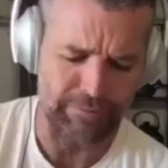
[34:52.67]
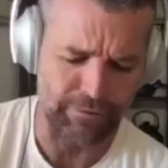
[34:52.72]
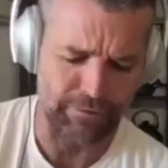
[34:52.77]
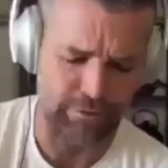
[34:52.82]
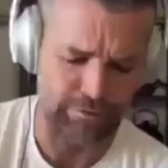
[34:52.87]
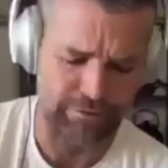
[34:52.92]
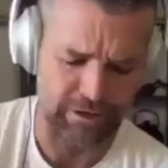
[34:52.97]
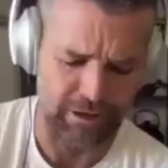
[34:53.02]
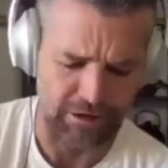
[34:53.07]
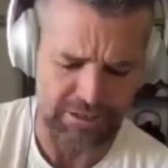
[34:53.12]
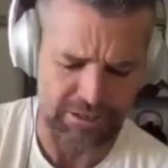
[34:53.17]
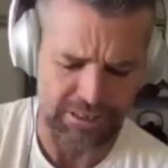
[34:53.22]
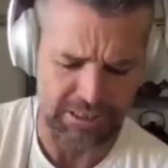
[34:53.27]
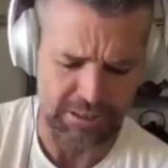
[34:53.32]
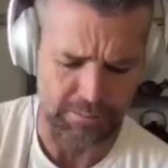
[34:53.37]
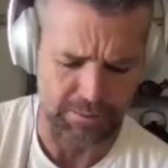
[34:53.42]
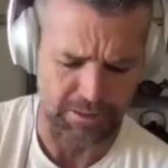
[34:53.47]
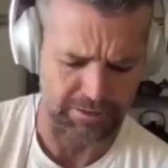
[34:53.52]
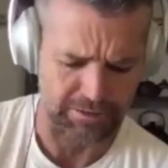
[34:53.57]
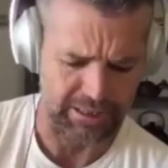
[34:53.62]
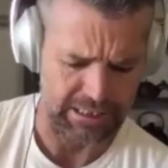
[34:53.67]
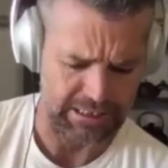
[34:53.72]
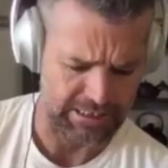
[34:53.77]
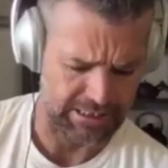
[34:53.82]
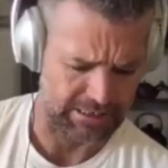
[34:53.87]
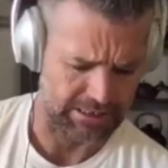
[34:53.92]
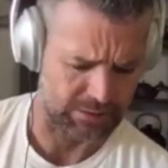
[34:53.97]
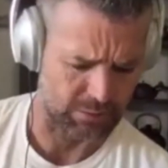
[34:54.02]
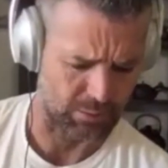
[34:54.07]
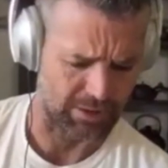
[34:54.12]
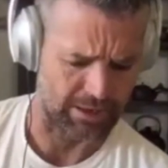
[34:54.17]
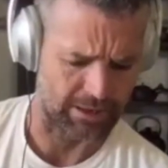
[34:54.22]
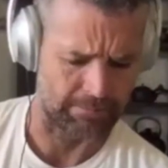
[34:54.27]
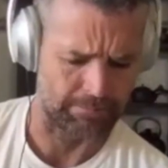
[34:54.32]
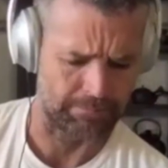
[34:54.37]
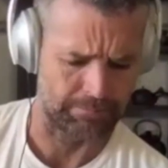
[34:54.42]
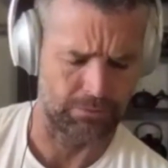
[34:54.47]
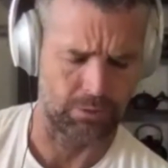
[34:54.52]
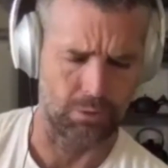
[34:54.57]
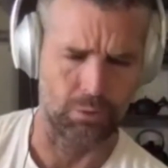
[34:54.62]
for those experiences where
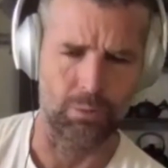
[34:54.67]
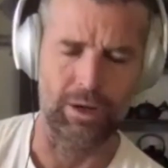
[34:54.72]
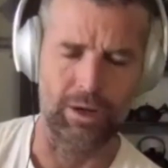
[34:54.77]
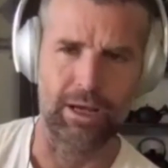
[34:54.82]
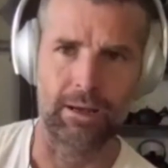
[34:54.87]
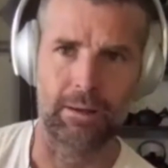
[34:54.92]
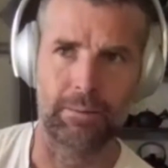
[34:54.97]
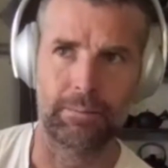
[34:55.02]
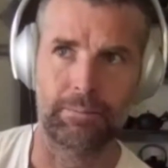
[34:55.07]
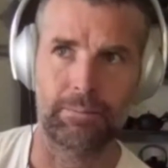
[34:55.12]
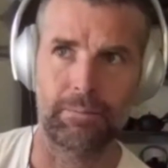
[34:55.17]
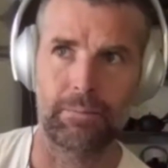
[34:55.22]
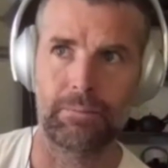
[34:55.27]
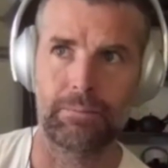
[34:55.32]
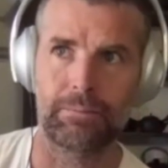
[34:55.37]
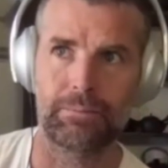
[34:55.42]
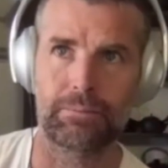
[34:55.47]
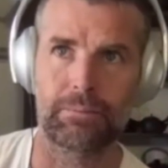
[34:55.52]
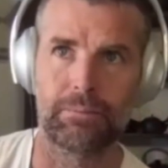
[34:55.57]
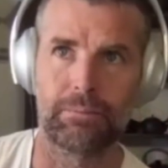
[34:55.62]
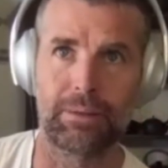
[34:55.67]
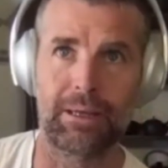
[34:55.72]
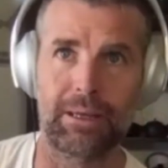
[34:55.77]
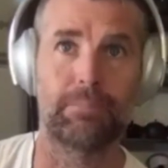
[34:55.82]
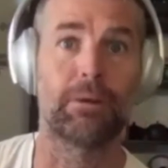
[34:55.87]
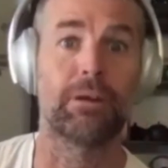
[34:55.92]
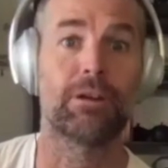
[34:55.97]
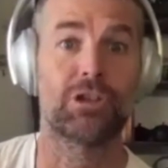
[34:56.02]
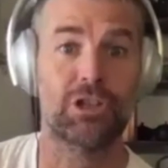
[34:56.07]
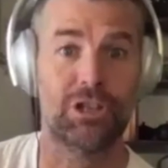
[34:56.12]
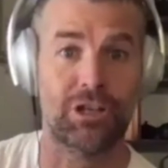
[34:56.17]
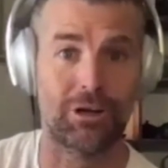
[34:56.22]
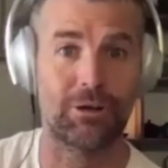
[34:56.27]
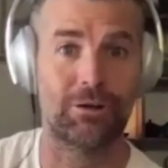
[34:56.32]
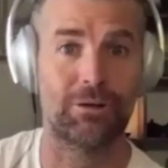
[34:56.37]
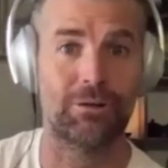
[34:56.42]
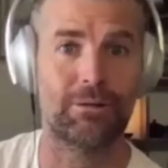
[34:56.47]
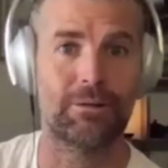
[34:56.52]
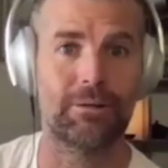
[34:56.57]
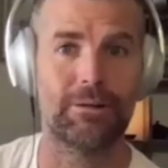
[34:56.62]
people are
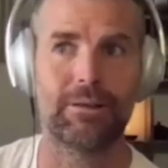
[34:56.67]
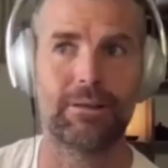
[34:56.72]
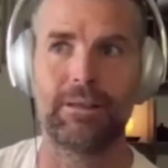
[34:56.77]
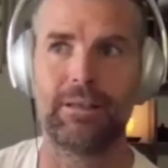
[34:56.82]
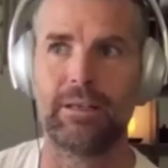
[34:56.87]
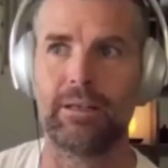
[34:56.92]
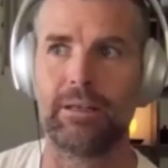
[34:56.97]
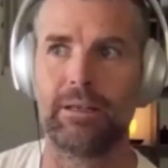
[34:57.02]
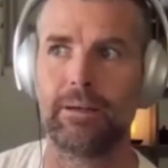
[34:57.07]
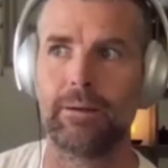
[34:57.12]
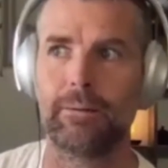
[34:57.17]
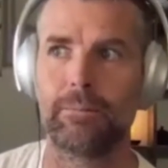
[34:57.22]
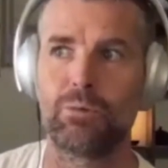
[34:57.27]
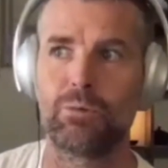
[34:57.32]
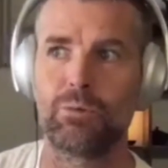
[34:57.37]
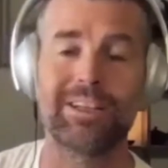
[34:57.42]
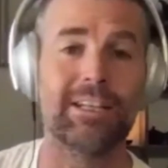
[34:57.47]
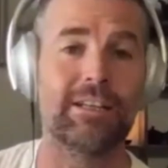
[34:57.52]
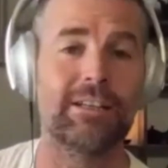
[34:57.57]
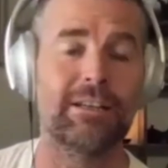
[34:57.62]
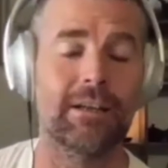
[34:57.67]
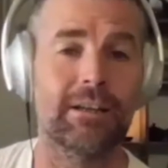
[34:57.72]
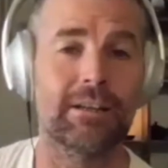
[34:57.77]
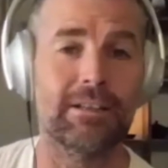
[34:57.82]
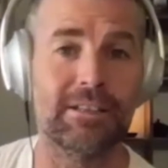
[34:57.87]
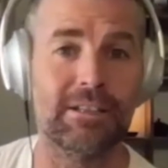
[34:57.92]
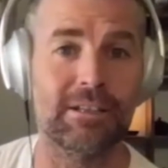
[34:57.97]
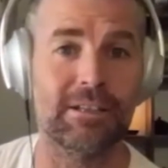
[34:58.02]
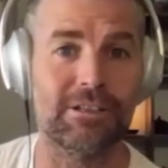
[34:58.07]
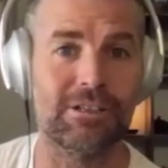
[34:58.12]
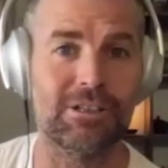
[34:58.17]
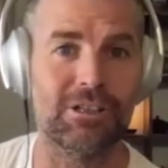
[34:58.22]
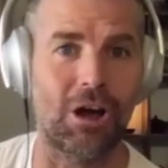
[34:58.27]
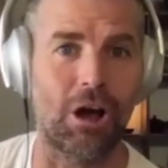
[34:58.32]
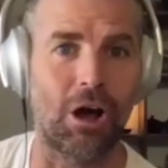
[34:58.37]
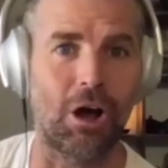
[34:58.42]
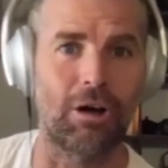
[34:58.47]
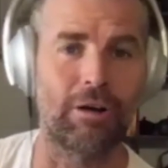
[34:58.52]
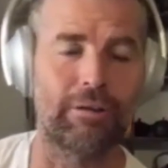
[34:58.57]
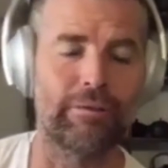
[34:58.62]
shown the ridiculousness
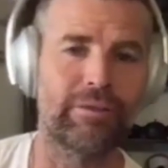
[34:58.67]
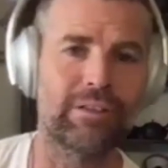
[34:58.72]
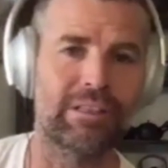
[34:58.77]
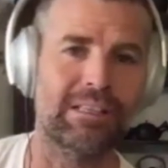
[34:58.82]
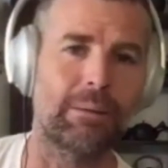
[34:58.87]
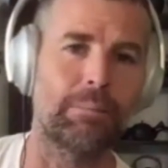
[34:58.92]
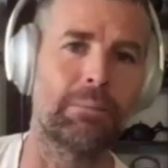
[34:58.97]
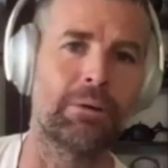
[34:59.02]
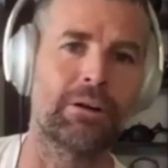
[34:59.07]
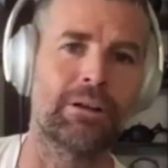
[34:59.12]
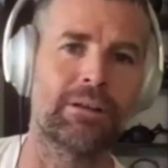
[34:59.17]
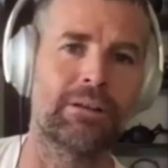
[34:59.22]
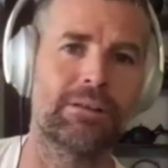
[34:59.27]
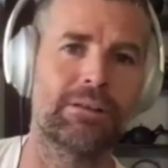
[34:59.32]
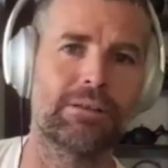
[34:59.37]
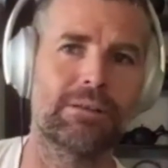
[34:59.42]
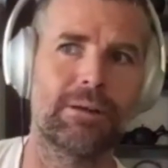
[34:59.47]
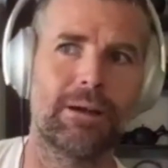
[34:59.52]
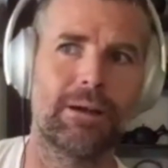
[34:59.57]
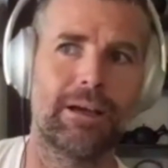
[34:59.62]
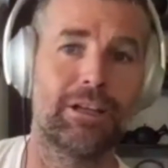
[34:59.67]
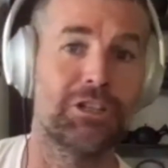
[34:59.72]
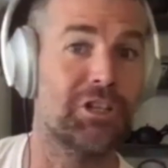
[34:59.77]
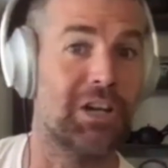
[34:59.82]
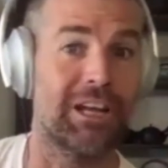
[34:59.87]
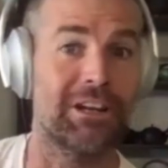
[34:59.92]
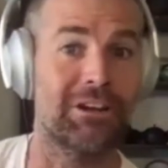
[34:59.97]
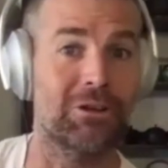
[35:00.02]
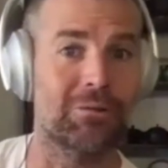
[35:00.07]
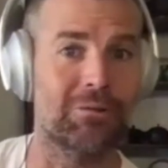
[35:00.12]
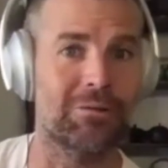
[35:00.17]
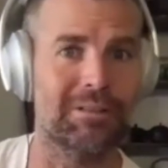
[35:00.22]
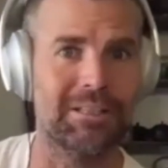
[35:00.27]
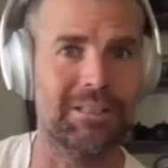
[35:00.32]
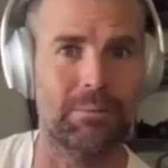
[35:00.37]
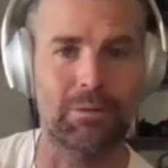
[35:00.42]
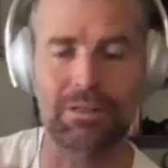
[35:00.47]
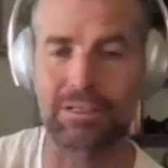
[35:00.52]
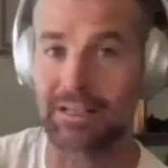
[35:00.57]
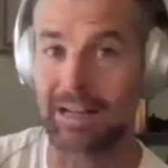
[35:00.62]
of somebody's agenda or
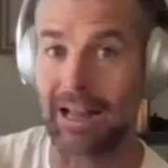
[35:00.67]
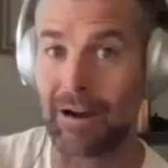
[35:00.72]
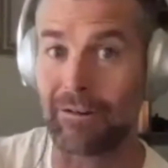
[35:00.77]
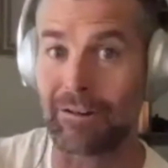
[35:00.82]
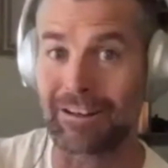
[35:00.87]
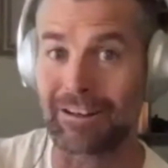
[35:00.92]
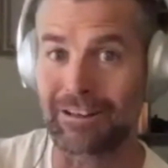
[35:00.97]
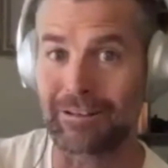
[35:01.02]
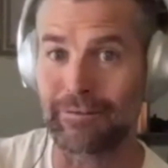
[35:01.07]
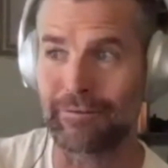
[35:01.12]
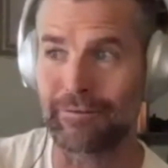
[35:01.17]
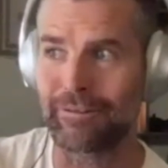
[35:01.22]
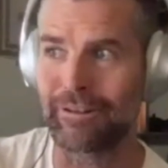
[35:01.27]
someone's narrative,